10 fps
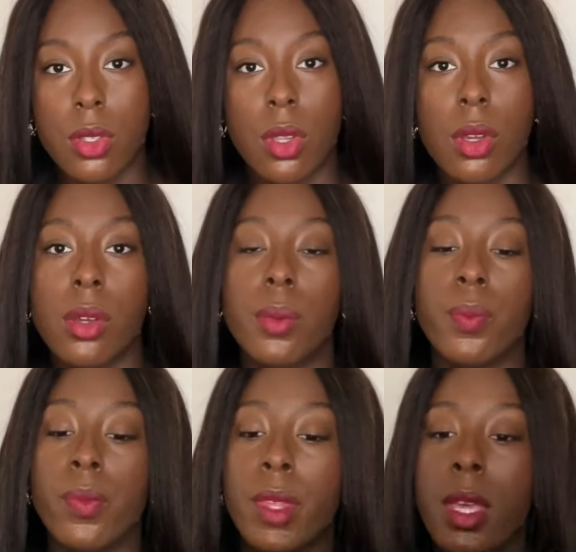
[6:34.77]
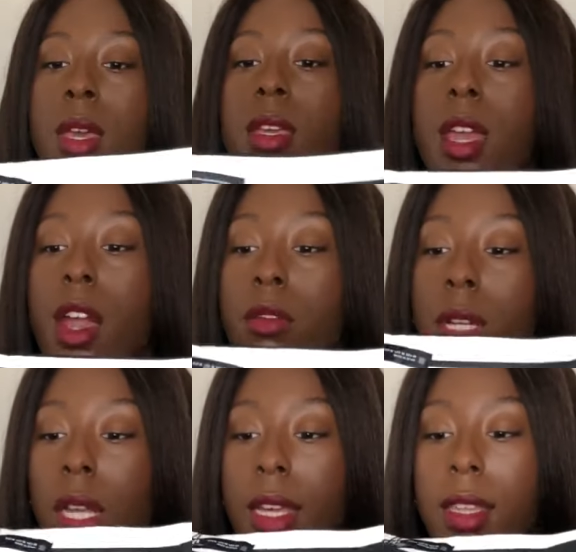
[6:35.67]
So yeah, I
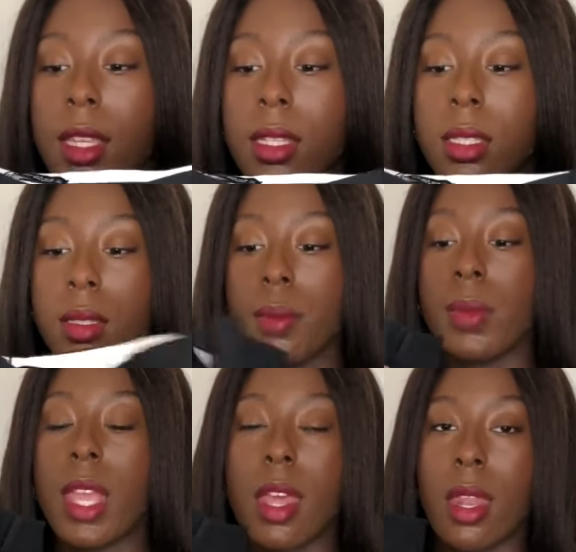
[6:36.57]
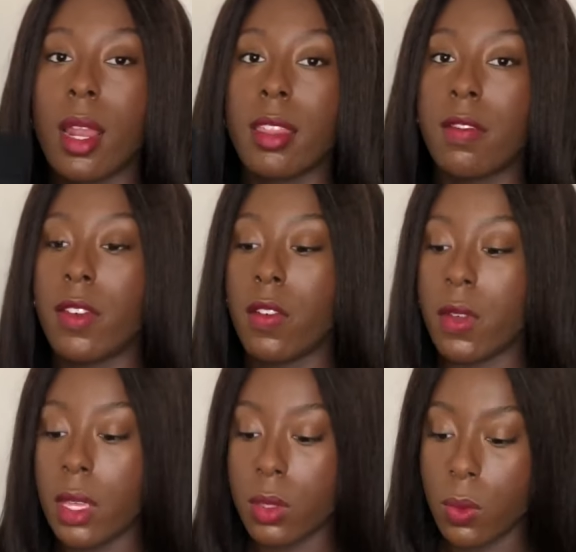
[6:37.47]
really like this, and I like the fit of
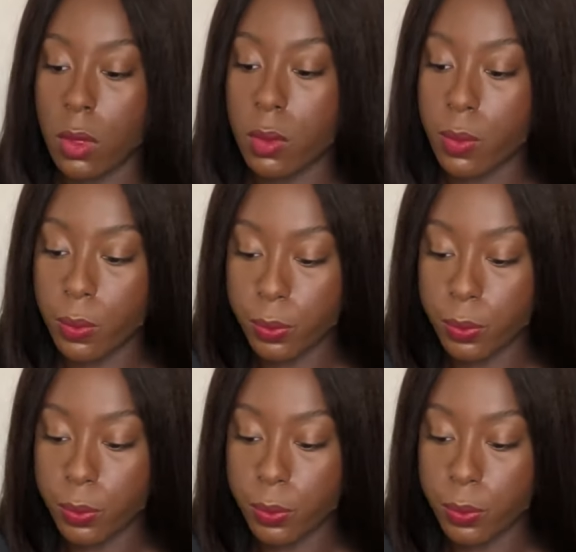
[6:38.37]
it as well.